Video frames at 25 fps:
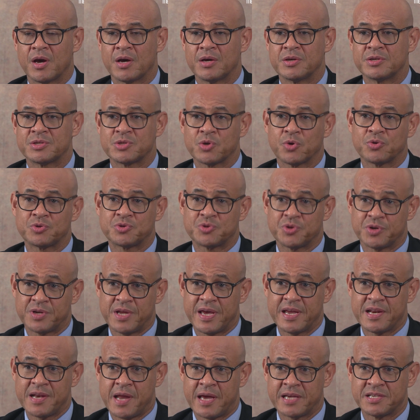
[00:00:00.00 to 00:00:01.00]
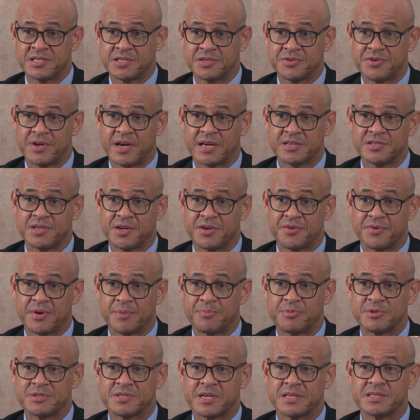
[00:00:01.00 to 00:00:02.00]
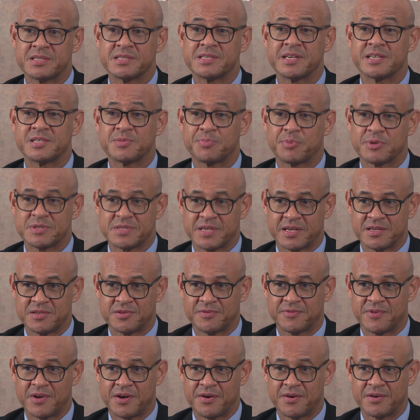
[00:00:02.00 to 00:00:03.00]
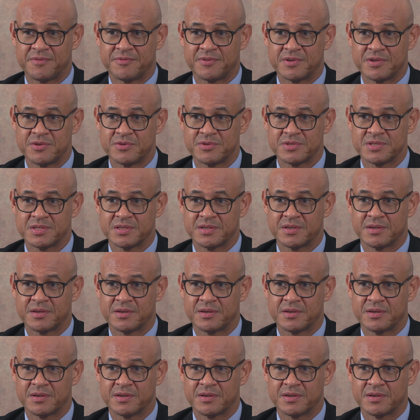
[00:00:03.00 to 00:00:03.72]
So today, Nigeria actually represents 6% of our revenues.